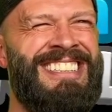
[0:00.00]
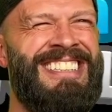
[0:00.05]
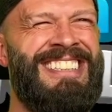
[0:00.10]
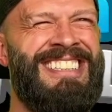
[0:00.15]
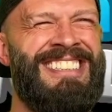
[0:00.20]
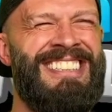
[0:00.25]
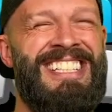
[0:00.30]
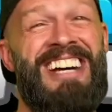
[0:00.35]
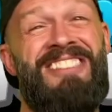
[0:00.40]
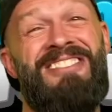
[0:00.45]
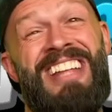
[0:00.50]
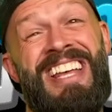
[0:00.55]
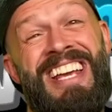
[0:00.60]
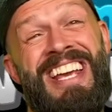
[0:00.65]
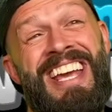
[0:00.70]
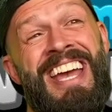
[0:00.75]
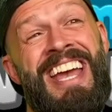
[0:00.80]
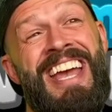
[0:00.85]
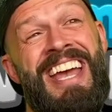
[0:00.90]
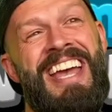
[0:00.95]
now I'm
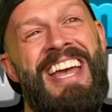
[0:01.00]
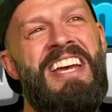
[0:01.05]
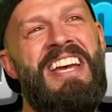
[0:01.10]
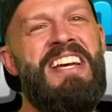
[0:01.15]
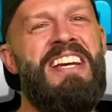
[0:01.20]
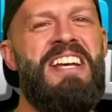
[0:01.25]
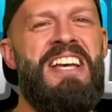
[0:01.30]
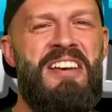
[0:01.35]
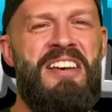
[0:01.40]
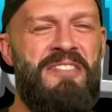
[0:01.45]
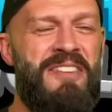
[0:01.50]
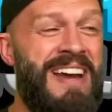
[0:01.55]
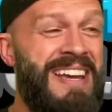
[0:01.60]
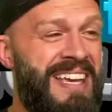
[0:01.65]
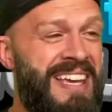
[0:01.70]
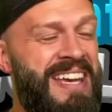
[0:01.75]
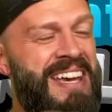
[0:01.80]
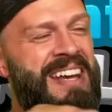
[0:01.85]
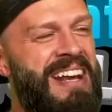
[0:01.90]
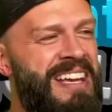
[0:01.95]
like, if I
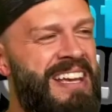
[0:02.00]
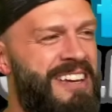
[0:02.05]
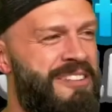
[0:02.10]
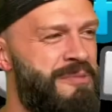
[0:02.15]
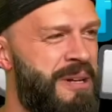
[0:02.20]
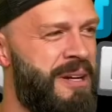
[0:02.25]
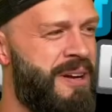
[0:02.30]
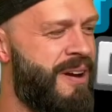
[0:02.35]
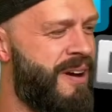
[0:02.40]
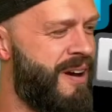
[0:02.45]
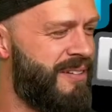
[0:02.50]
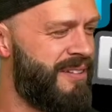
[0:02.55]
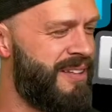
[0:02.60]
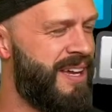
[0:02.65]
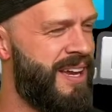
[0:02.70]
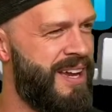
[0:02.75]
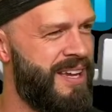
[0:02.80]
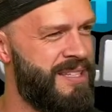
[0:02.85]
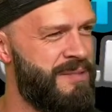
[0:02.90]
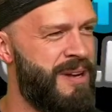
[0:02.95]
can, I give them a card that
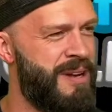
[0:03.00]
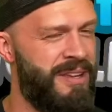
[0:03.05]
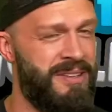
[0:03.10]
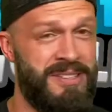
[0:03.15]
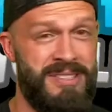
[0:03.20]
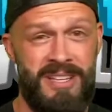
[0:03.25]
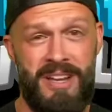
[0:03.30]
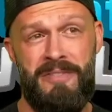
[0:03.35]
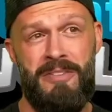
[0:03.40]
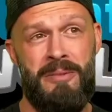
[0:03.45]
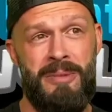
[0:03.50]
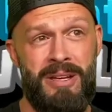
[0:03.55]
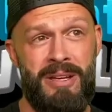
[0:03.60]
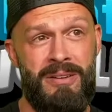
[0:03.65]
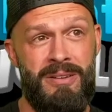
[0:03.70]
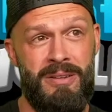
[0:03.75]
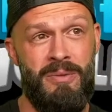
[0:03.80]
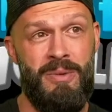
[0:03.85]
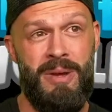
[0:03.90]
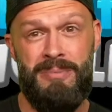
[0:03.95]
has my other stuff, and I'm like,
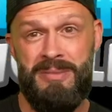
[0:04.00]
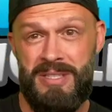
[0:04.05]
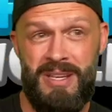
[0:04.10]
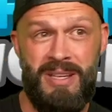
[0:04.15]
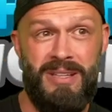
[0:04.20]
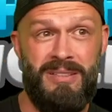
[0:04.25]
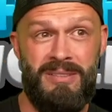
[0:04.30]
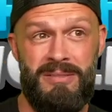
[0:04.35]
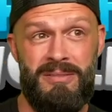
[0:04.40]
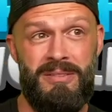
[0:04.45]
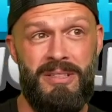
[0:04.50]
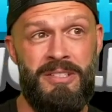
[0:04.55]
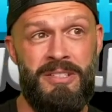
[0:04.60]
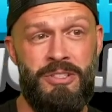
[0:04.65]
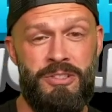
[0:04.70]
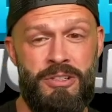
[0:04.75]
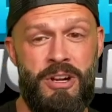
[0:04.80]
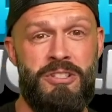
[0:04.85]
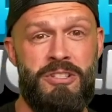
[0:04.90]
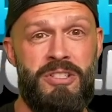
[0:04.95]
go to the website,
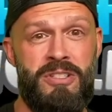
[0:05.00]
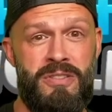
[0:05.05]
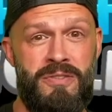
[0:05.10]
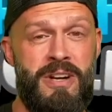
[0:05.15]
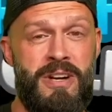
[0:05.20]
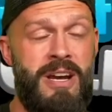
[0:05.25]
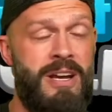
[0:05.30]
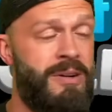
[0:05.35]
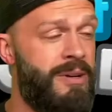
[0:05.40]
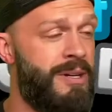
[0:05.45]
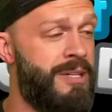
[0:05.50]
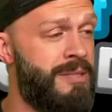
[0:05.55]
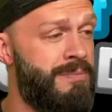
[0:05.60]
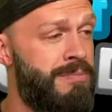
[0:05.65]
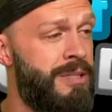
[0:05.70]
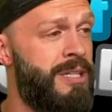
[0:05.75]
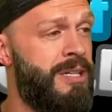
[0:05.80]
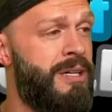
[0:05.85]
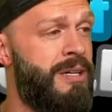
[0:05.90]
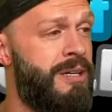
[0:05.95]
instructions for iOS,
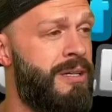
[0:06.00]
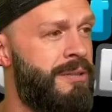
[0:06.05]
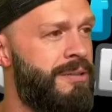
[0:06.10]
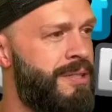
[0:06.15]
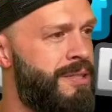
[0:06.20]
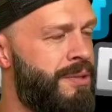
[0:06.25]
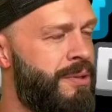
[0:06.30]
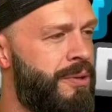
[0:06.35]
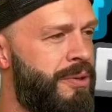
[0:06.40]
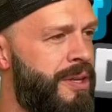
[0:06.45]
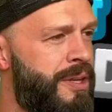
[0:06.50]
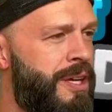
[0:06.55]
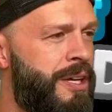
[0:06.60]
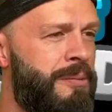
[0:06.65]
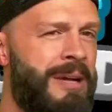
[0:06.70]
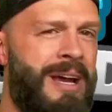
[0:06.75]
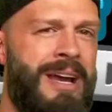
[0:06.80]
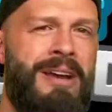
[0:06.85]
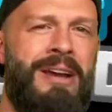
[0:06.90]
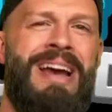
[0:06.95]
blah, this whole thing.
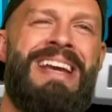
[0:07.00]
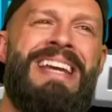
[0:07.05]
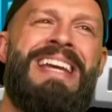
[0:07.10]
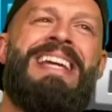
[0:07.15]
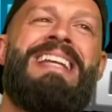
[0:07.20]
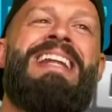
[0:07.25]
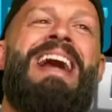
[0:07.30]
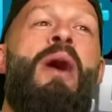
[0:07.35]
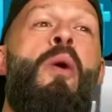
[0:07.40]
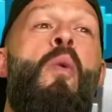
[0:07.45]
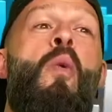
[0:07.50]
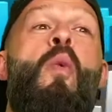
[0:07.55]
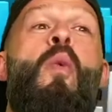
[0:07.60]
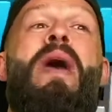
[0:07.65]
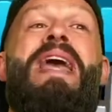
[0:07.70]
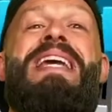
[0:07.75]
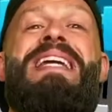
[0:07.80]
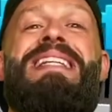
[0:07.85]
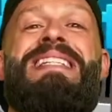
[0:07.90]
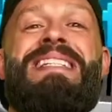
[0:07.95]
I cannot
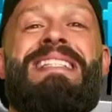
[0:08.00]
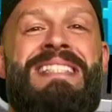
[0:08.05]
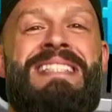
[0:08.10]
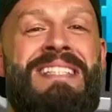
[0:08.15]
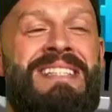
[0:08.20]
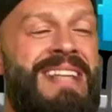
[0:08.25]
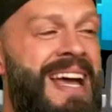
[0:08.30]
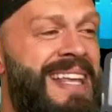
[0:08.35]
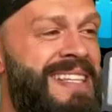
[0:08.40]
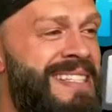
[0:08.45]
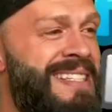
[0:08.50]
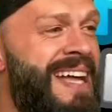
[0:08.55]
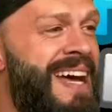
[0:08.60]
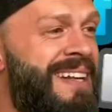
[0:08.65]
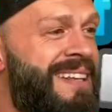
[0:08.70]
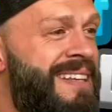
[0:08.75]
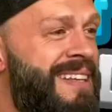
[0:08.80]
wait until that's not a thing